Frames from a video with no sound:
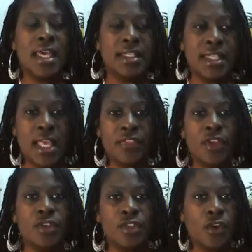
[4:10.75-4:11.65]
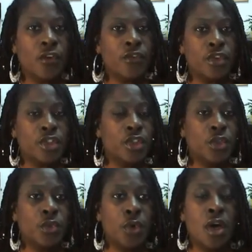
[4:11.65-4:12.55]
and take those over
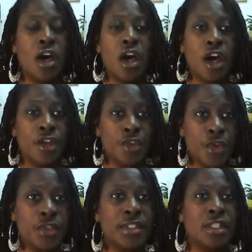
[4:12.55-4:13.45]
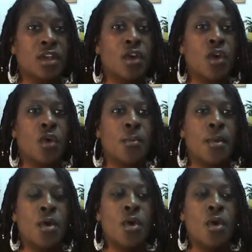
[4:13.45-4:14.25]
to a nursing home